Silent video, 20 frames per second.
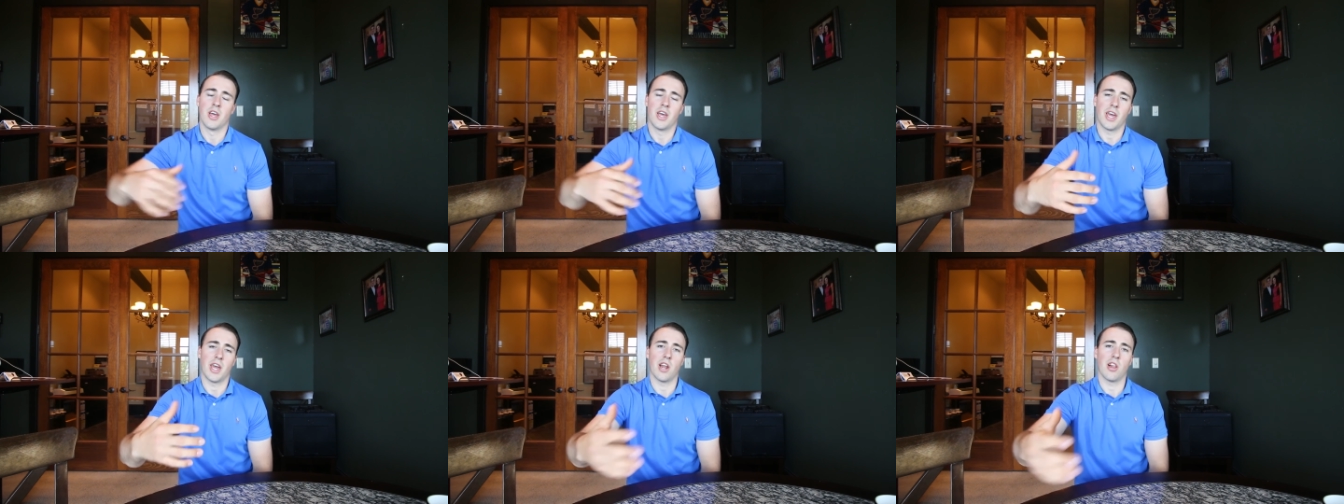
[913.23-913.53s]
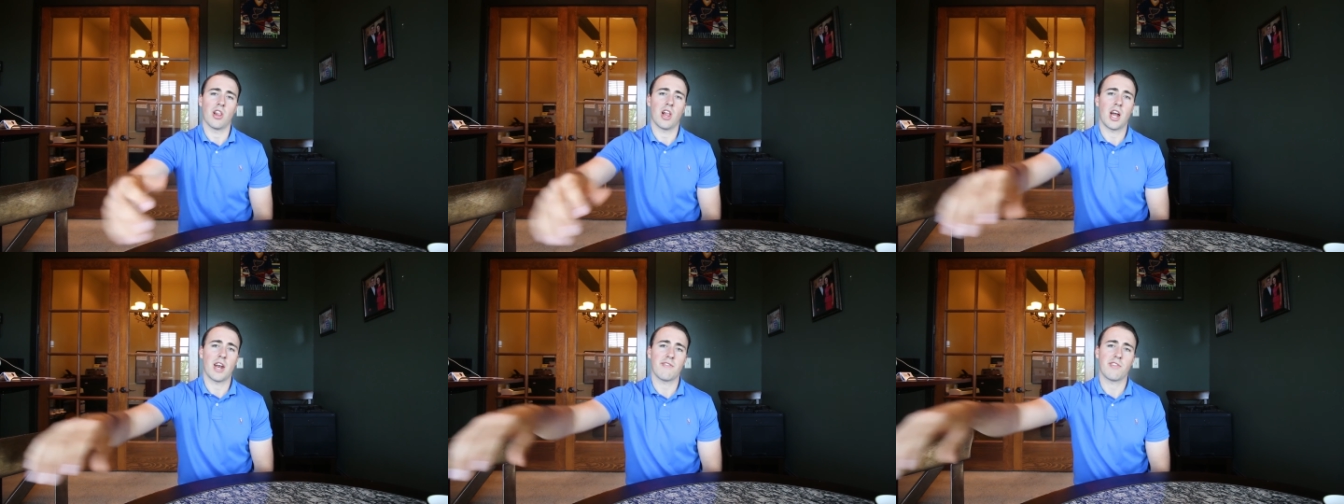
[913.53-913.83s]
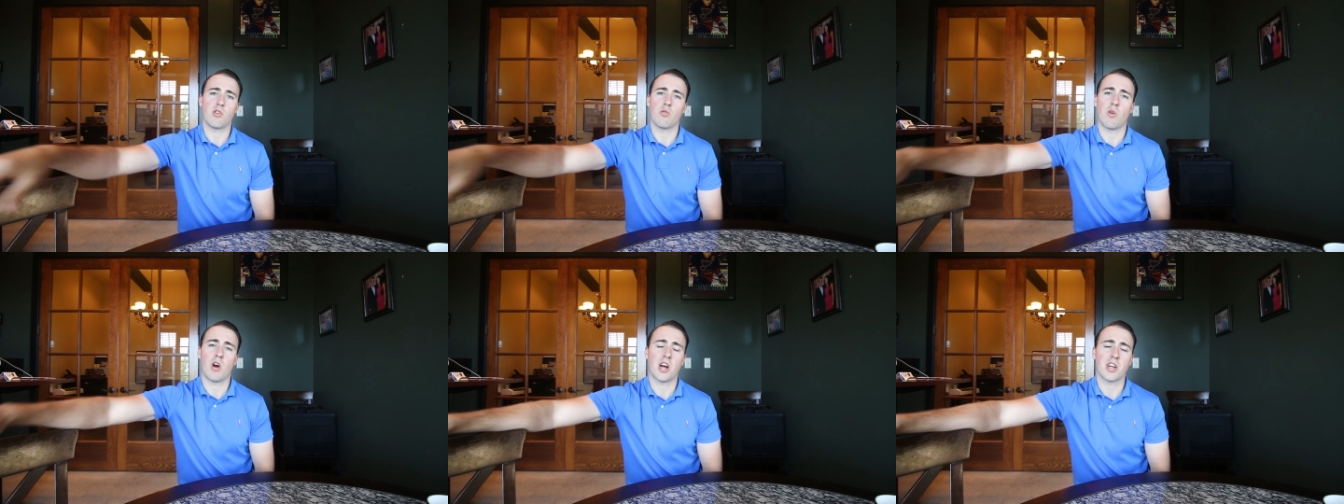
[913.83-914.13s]
And a lot
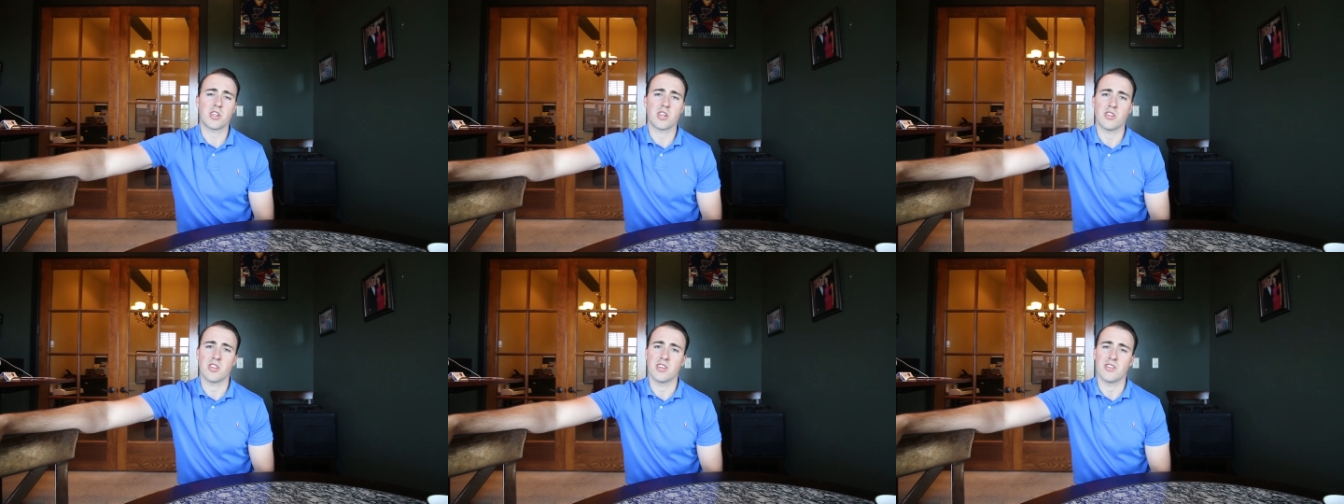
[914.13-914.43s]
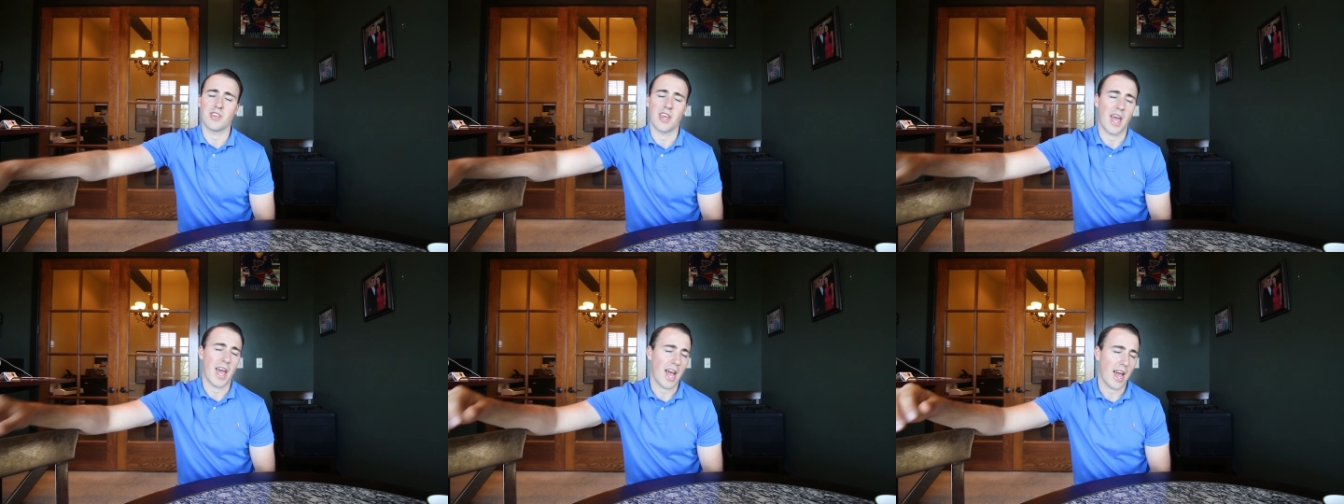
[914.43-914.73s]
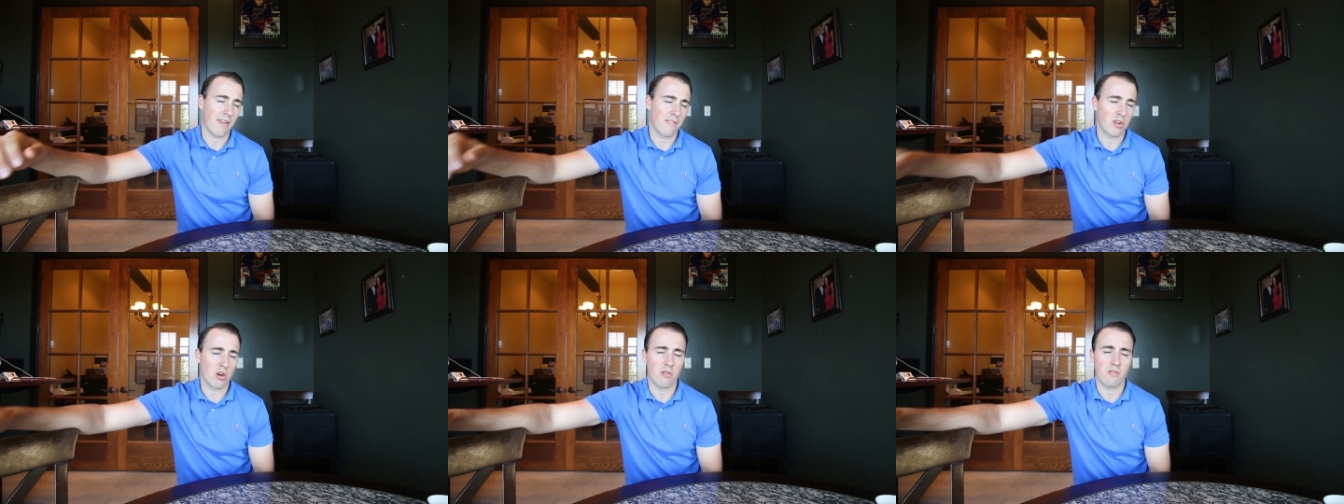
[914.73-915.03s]
of you watching this
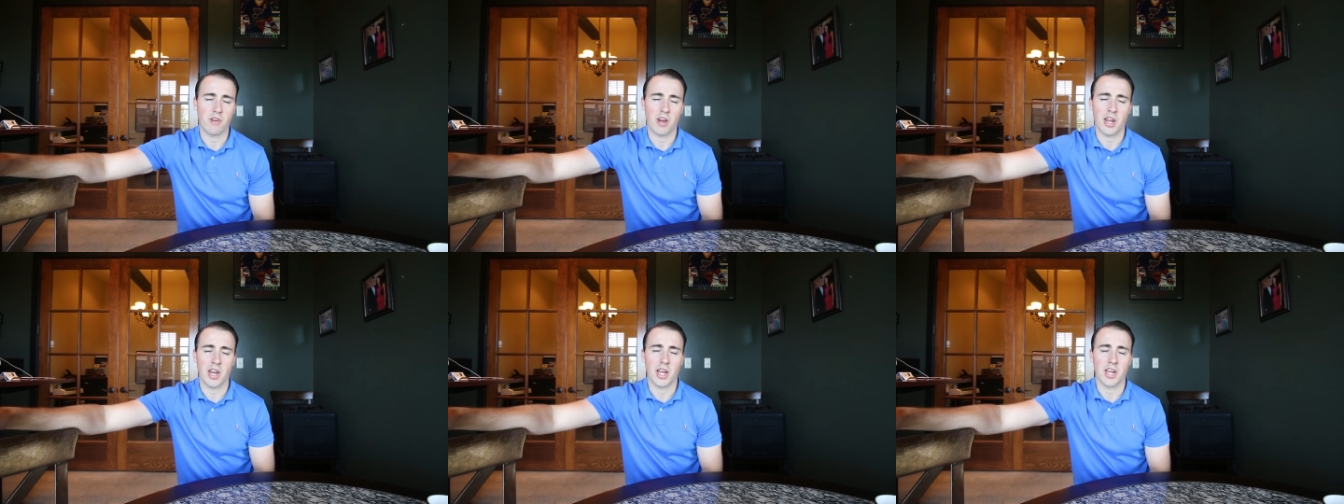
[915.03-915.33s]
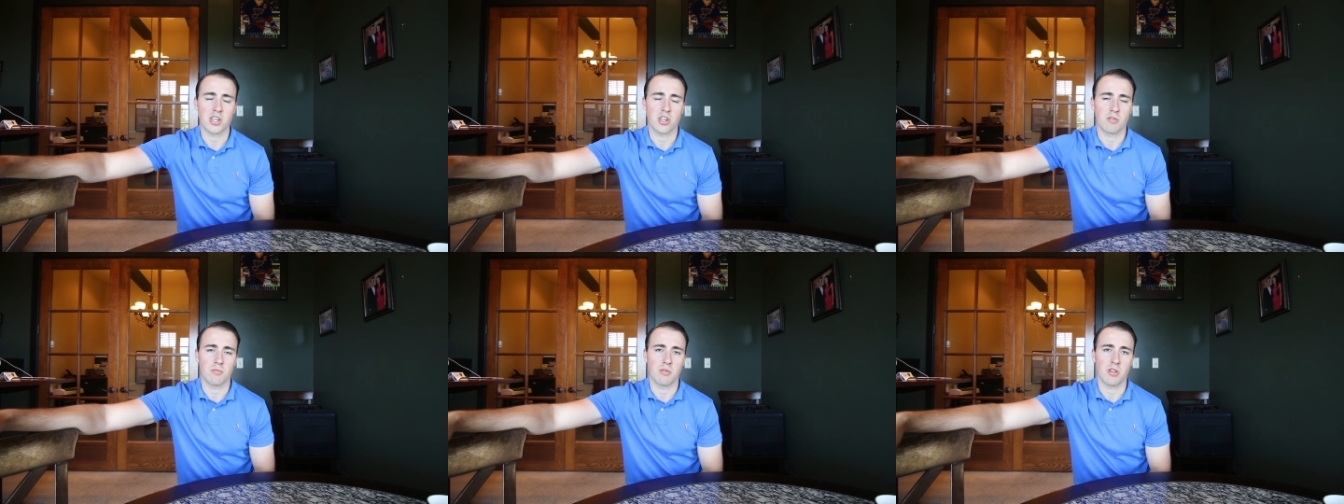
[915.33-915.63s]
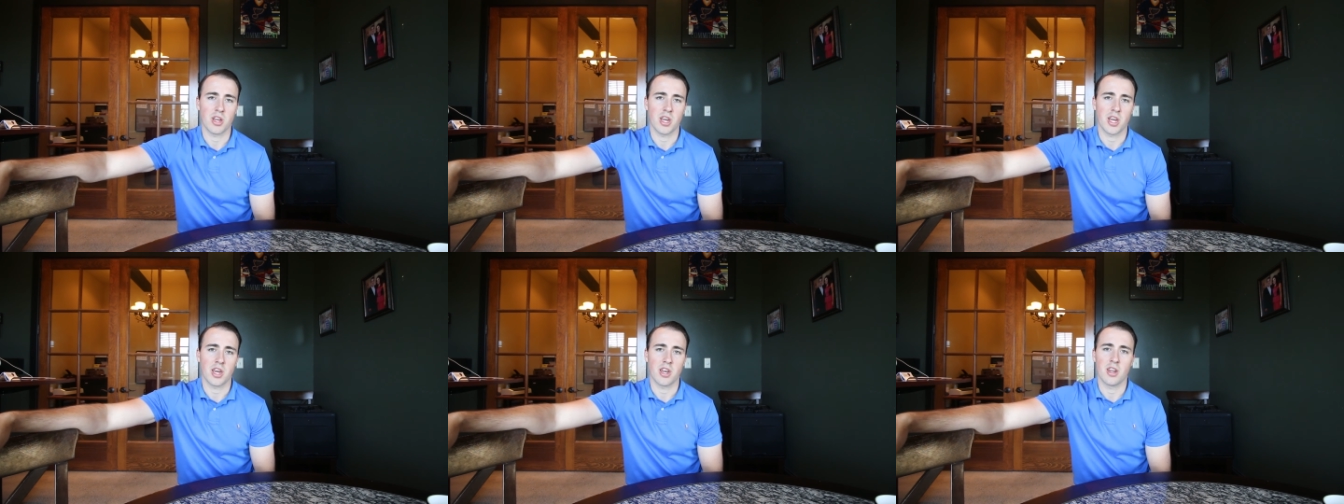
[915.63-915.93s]
have no financial
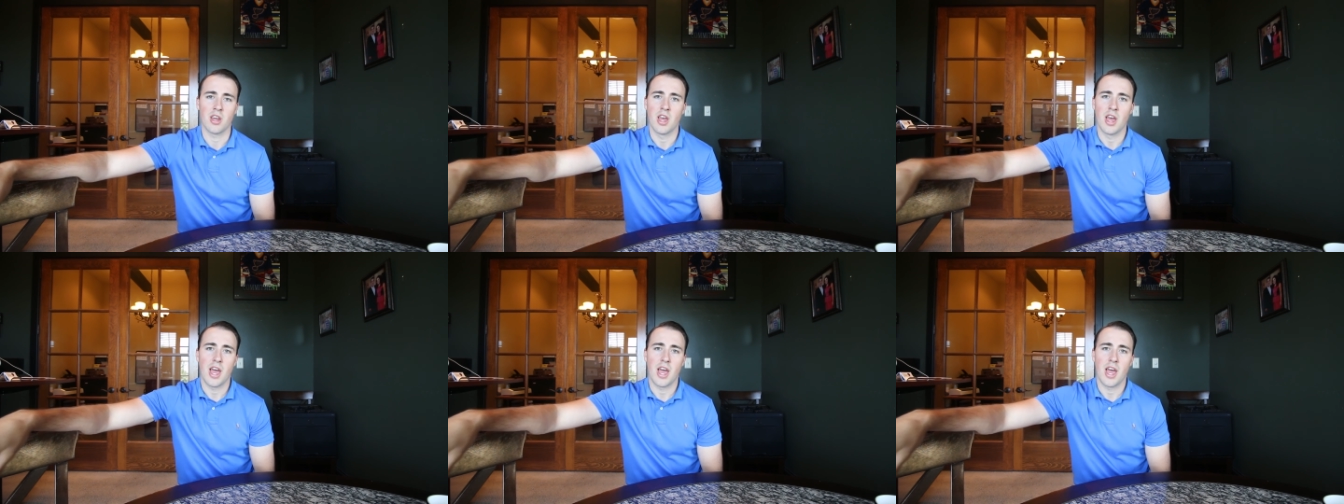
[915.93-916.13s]
plan,